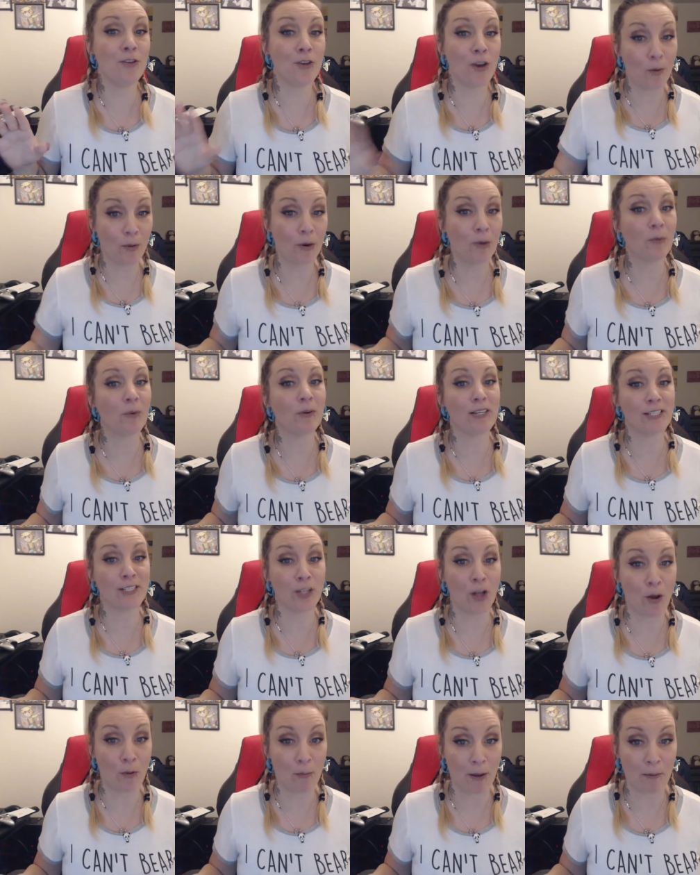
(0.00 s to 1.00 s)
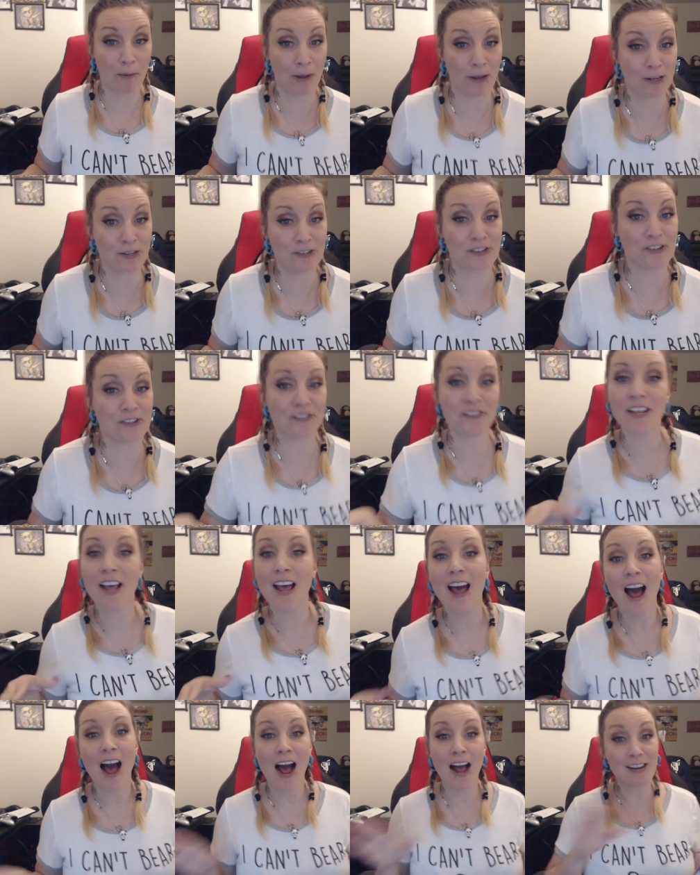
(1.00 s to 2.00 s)
no one would have saw my pictures.
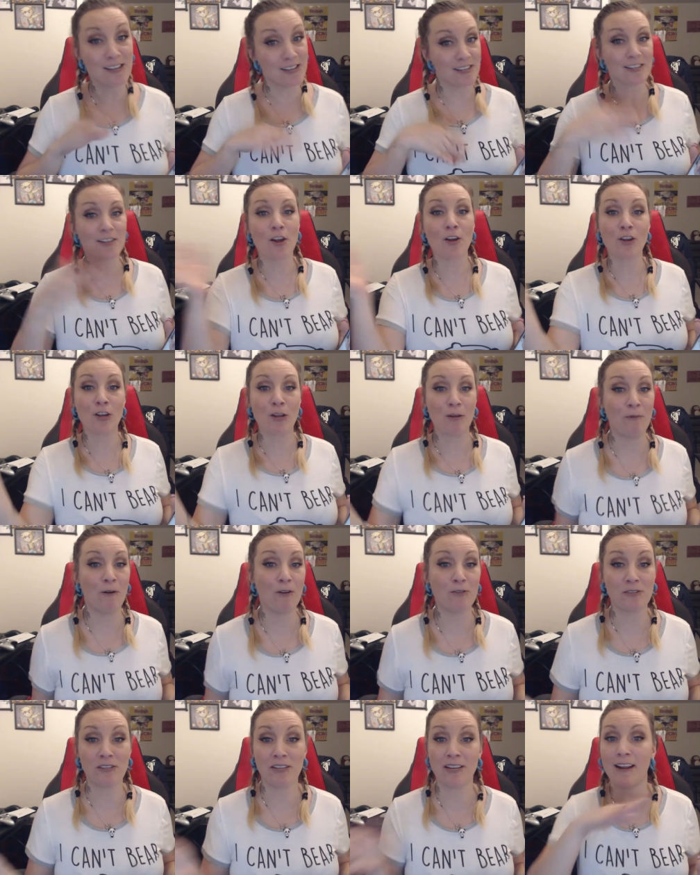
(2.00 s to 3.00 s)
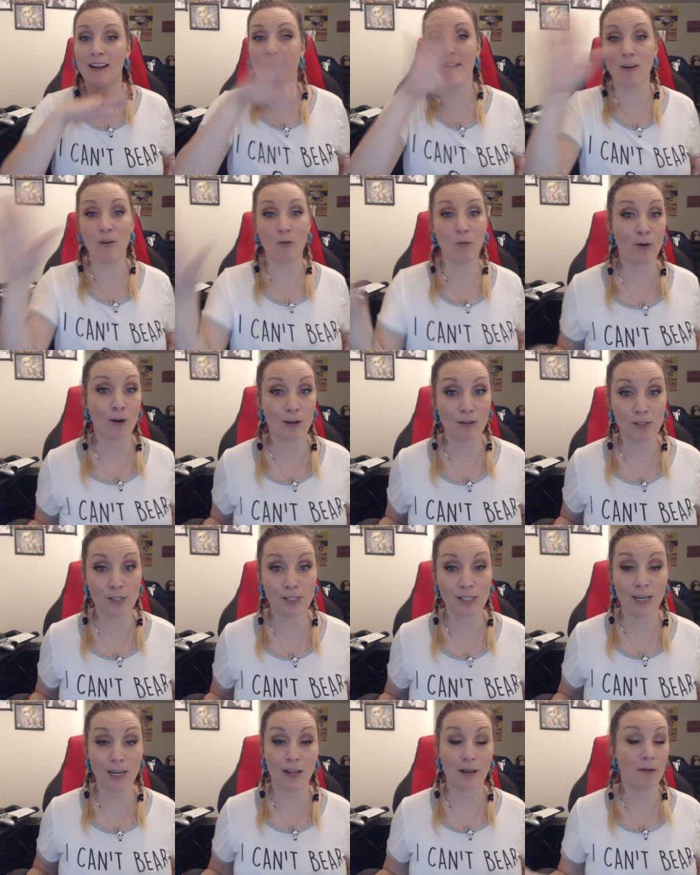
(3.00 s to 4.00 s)
I just thought you posted it and the world
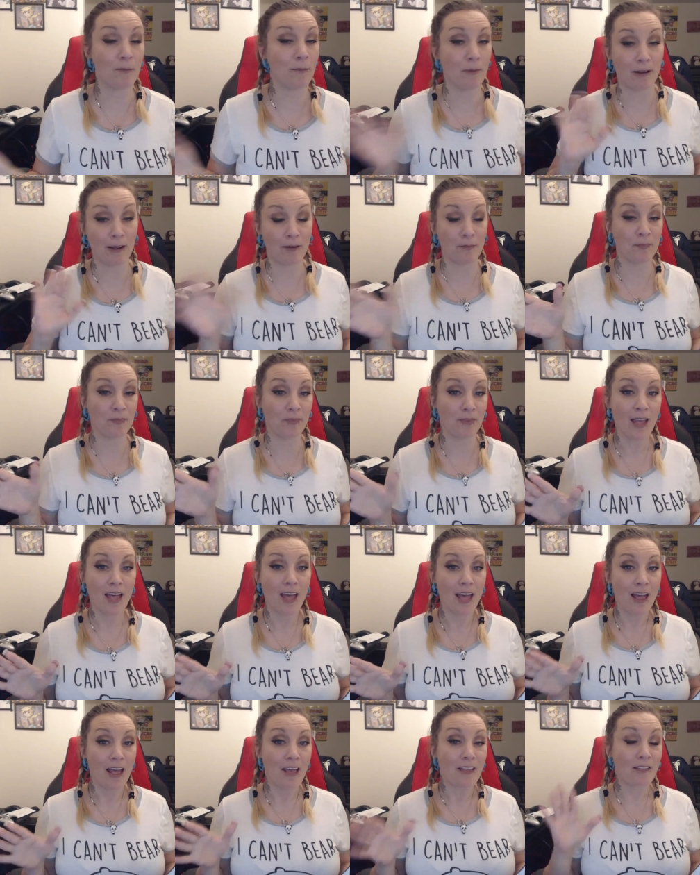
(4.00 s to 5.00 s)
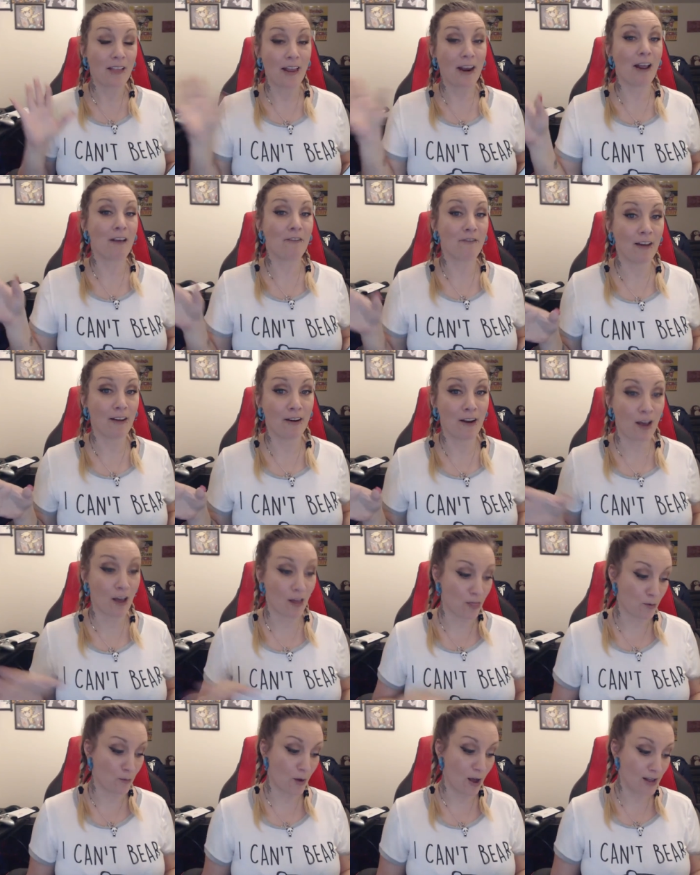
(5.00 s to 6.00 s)
seen it, but then I found out
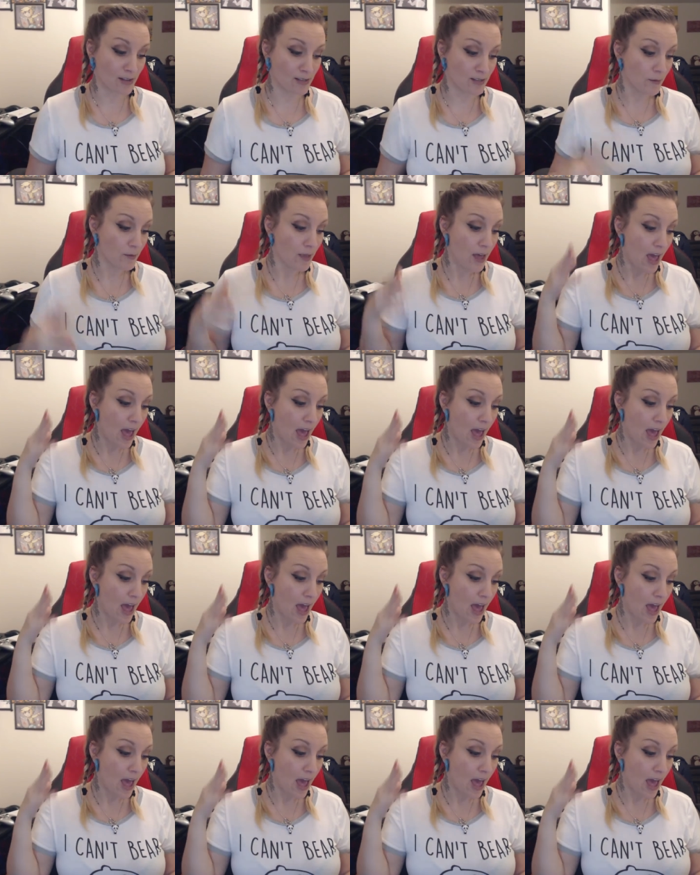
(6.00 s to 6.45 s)
otherwise.